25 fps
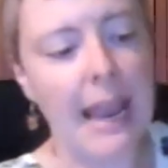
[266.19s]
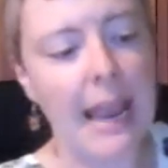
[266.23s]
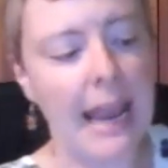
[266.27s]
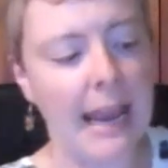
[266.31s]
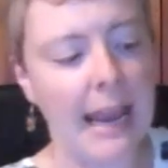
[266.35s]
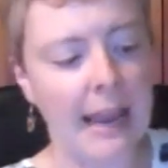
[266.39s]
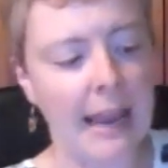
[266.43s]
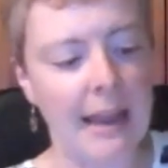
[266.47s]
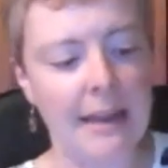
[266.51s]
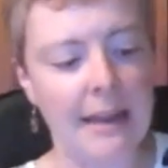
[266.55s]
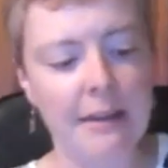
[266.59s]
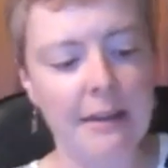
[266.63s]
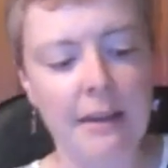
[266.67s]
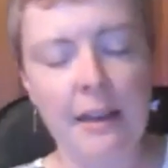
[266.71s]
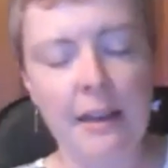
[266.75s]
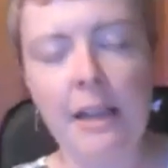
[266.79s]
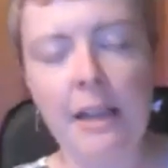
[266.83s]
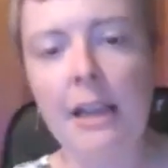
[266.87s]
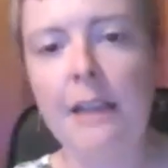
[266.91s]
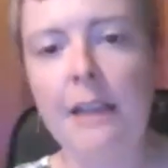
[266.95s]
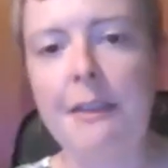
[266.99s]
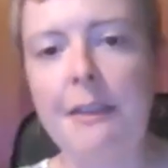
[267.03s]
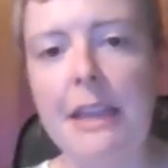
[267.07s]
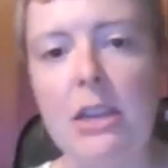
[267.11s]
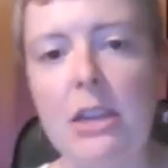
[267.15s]
And
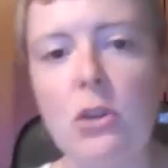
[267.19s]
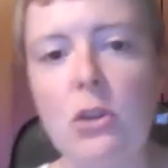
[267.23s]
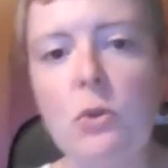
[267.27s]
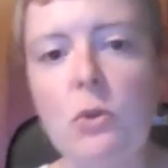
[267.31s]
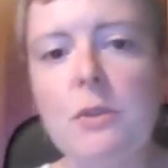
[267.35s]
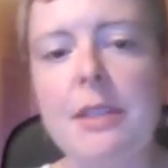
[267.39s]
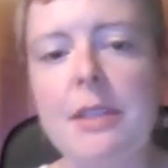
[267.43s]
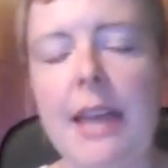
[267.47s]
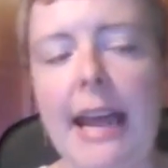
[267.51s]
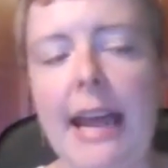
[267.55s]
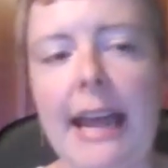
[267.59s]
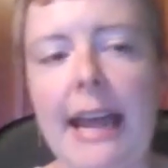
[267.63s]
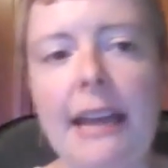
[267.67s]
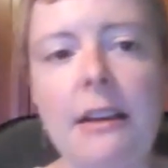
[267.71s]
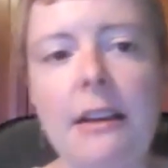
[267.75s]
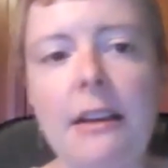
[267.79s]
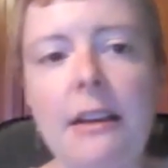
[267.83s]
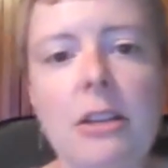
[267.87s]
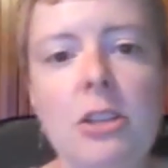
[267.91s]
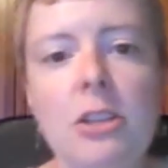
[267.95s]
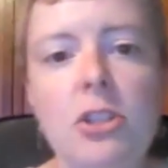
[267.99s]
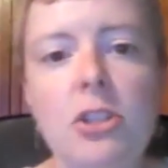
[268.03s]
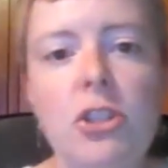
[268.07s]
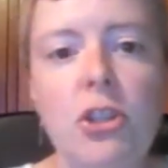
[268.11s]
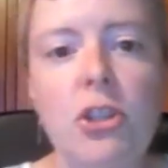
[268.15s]
they use that
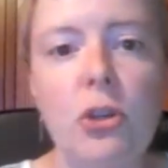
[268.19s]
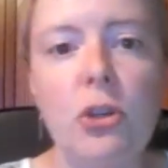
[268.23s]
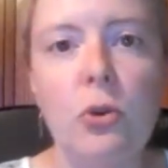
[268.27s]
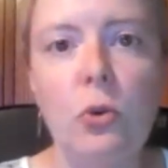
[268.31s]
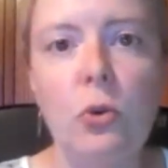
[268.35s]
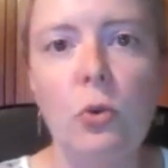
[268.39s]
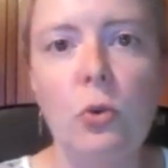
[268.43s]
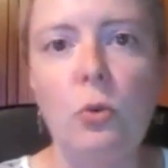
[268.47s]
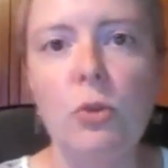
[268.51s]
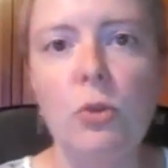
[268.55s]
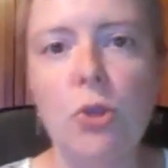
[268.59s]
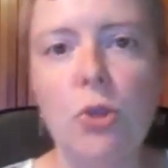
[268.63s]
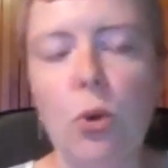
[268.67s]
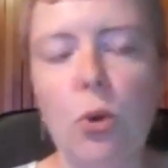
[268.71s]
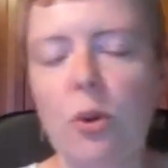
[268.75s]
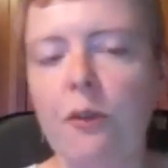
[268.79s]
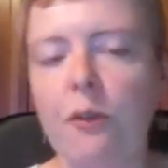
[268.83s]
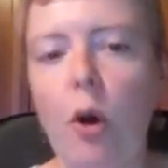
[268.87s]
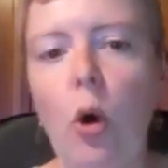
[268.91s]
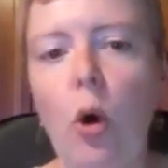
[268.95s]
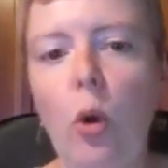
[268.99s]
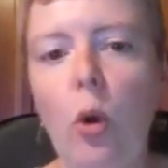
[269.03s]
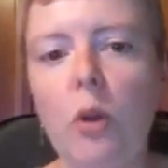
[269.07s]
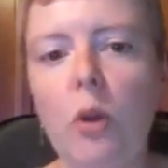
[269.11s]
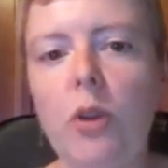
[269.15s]
to sort of
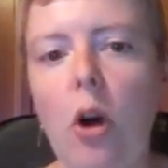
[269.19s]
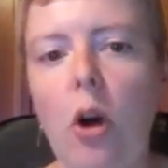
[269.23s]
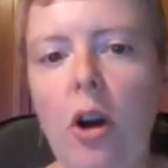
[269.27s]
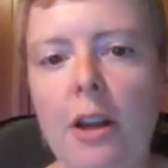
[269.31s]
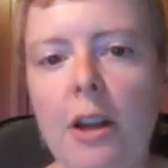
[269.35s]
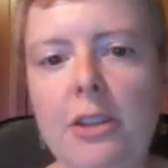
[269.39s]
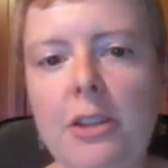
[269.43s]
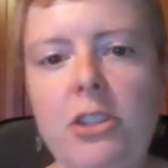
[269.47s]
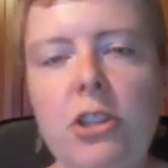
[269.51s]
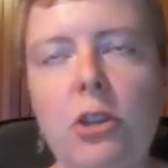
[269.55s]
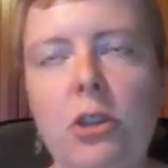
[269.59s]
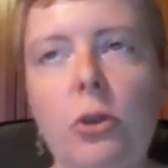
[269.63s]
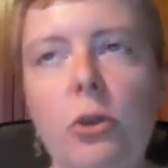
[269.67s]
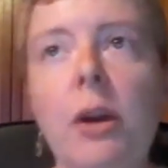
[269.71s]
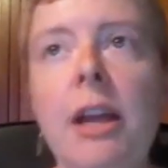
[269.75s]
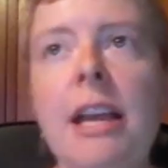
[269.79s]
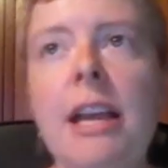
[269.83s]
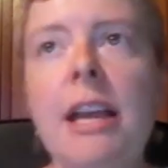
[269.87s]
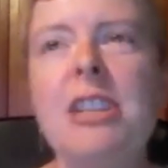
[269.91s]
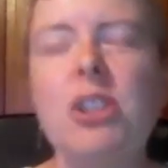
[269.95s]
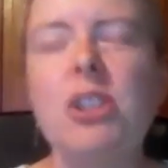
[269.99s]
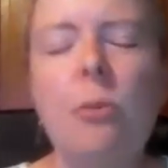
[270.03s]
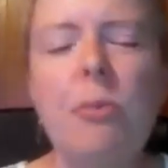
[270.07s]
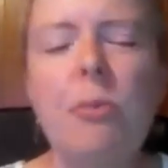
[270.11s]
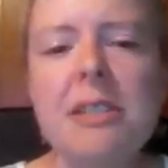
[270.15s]
hold onto.
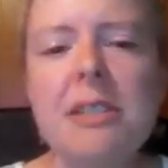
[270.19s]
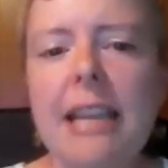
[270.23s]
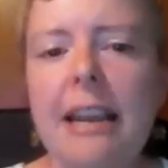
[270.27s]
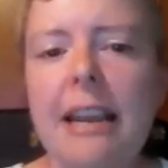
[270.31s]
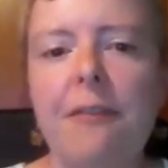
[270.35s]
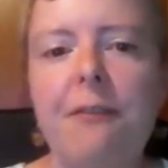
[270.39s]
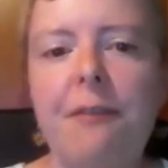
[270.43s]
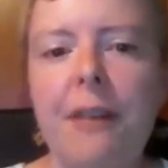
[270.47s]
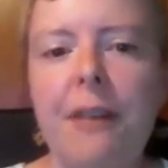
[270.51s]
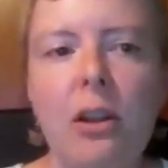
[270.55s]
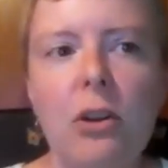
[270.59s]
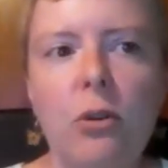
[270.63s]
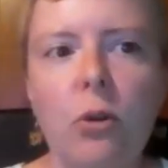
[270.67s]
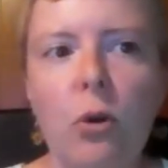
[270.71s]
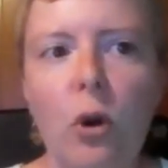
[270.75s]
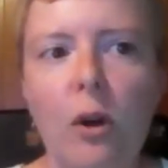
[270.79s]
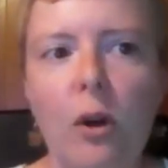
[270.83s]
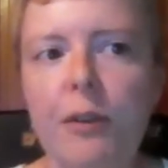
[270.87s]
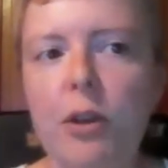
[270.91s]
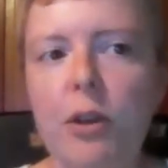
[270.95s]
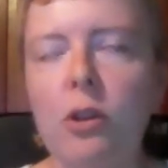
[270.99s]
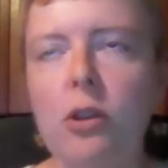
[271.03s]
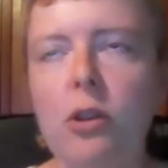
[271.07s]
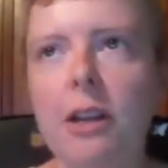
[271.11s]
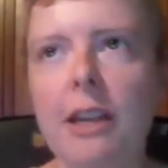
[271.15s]
It's almost like Velcro.
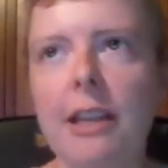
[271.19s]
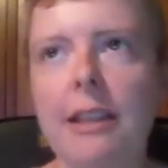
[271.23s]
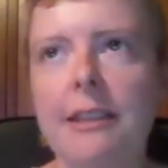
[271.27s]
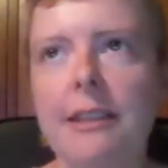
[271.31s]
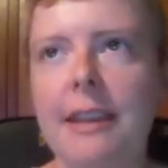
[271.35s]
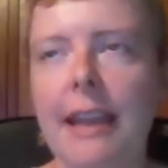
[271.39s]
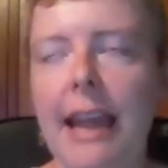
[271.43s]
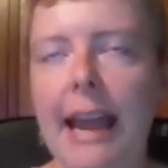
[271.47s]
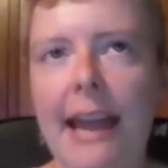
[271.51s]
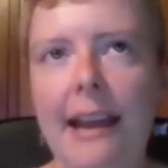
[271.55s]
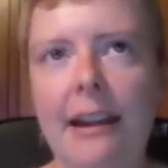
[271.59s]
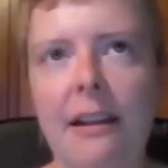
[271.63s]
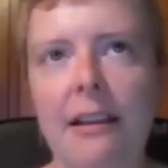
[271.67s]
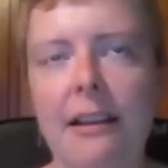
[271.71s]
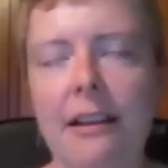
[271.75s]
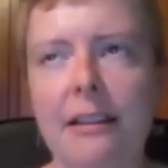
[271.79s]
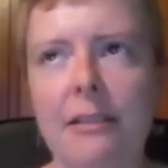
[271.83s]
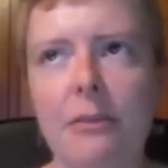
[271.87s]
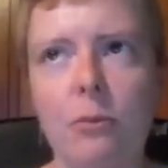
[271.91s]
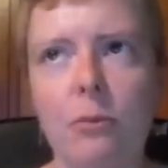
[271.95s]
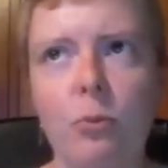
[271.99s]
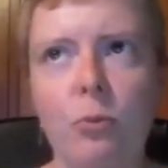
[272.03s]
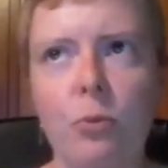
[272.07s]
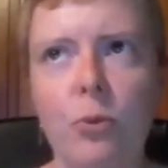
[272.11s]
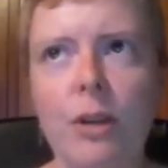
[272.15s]
If you look at, at
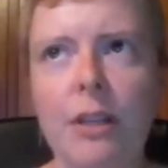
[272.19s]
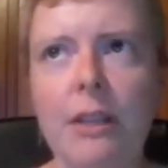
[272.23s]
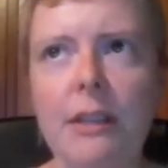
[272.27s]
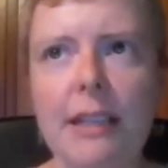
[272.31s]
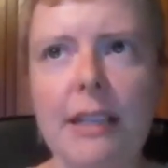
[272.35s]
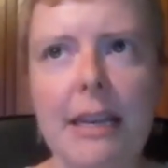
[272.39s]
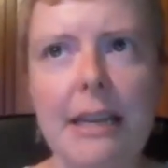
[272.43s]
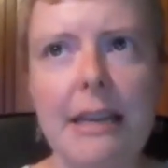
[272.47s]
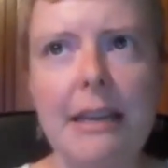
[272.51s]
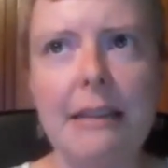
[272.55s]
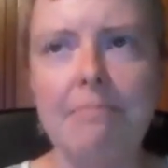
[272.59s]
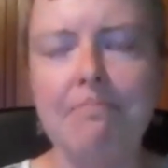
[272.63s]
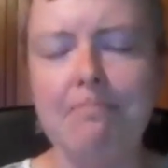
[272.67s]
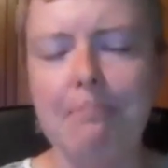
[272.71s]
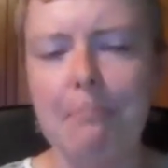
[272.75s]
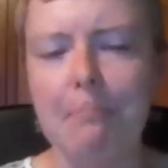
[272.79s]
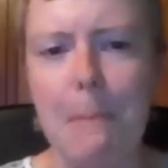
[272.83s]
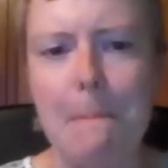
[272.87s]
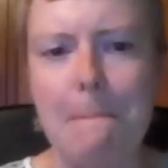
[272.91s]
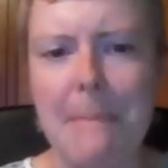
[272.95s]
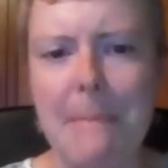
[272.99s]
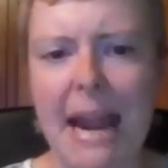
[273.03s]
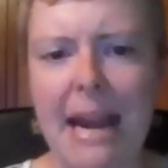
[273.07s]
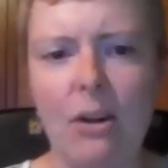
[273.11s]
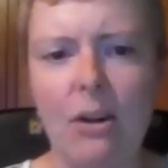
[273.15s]
a really
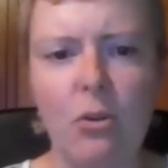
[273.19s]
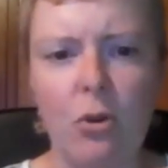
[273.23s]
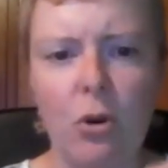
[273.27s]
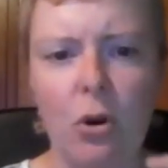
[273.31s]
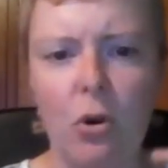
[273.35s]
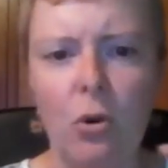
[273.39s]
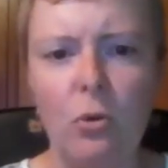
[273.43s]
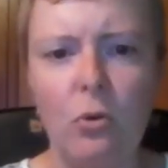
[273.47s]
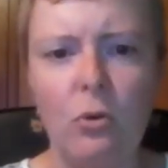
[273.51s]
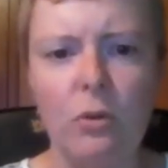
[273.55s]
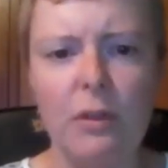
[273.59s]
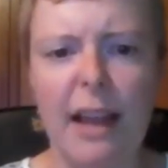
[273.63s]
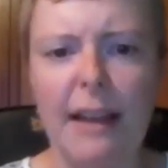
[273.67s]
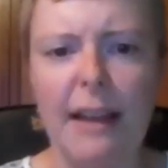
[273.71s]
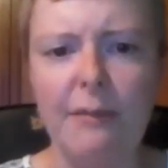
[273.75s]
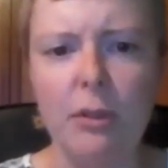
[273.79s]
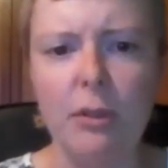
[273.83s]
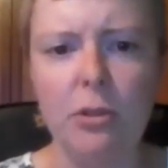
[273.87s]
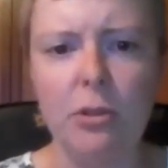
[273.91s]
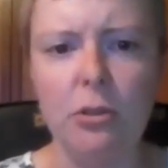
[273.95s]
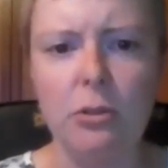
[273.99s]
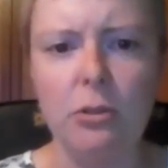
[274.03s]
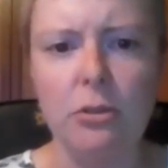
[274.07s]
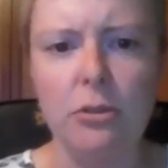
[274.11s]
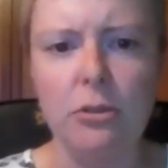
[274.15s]
macro
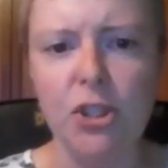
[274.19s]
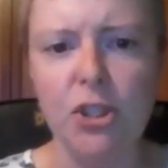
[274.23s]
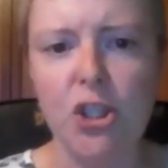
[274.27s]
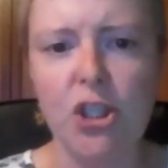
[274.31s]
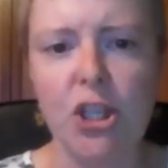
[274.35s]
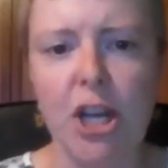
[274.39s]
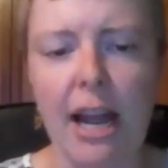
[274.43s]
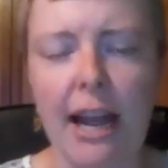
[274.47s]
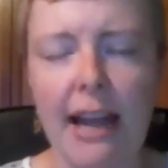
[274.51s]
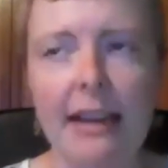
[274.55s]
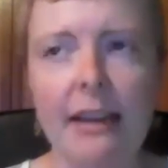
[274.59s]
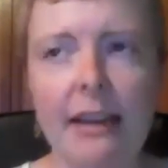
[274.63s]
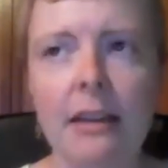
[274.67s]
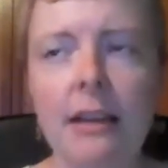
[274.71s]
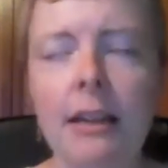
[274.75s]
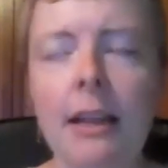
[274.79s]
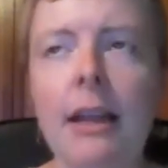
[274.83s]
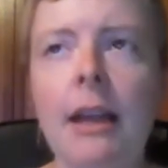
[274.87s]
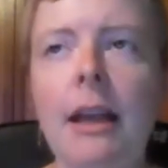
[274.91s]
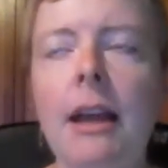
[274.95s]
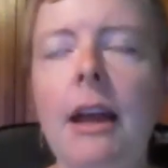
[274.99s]
level shot,